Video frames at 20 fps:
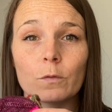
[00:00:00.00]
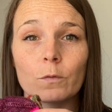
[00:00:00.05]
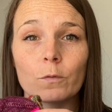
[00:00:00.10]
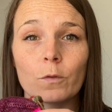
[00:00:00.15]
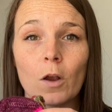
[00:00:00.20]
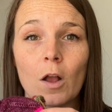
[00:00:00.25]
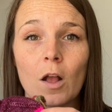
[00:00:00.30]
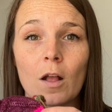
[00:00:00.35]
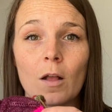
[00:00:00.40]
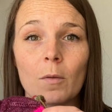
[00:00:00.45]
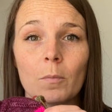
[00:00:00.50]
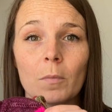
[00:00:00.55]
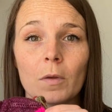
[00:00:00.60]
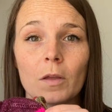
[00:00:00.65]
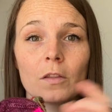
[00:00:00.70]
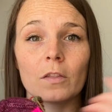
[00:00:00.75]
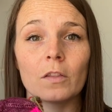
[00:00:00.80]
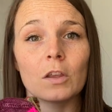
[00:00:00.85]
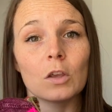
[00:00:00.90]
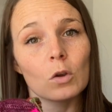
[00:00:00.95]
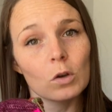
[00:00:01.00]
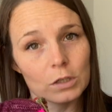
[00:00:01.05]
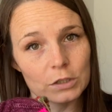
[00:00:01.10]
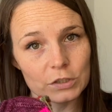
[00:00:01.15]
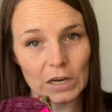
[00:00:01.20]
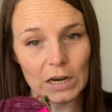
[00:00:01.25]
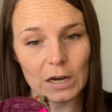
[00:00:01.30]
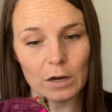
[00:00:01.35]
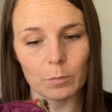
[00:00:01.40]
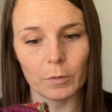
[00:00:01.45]
from the
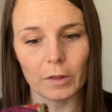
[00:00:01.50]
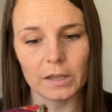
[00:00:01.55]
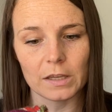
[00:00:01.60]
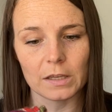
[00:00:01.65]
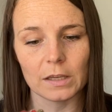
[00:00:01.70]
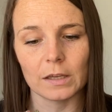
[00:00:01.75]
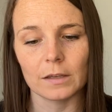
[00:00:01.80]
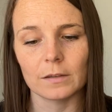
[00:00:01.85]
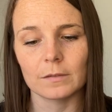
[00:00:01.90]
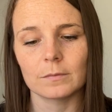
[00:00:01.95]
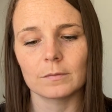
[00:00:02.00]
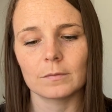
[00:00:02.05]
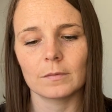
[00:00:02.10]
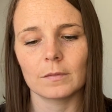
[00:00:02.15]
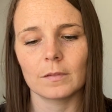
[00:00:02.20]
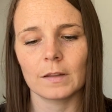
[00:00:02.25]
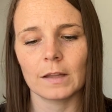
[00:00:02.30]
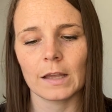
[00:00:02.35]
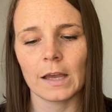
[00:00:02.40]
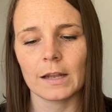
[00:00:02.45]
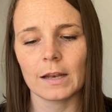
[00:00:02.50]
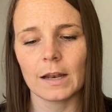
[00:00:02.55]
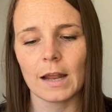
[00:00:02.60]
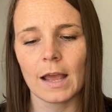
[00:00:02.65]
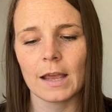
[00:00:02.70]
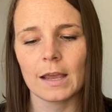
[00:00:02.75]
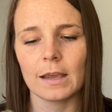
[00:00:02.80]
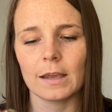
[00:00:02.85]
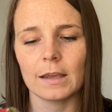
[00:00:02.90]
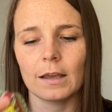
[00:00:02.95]
Yorkshire blanket that
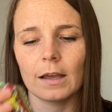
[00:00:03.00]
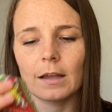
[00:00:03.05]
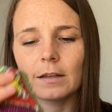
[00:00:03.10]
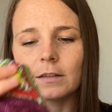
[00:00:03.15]
I had